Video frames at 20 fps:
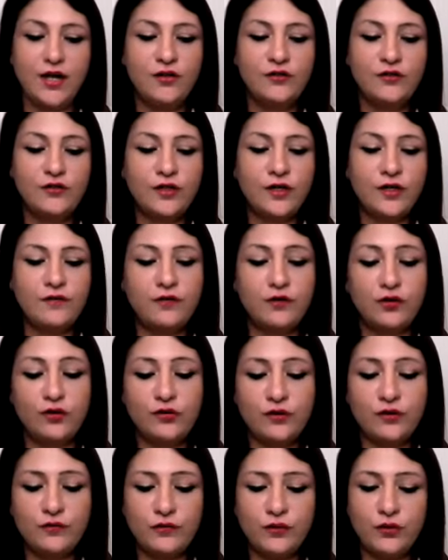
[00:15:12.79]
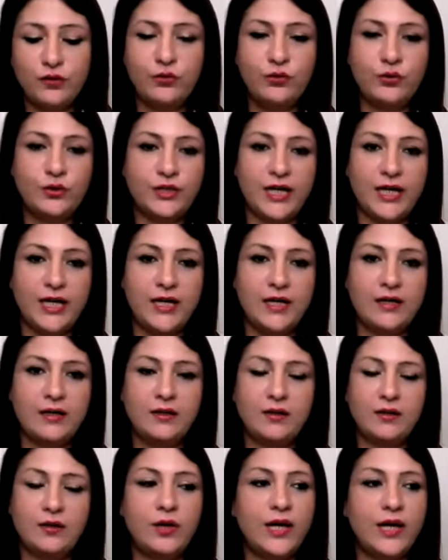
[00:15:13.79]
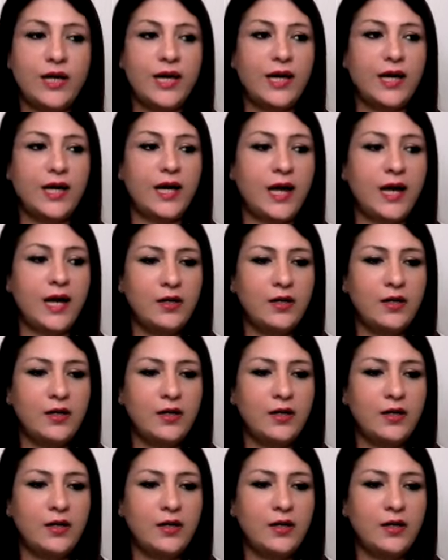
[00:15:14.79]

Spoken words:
So if those of you who think, okay,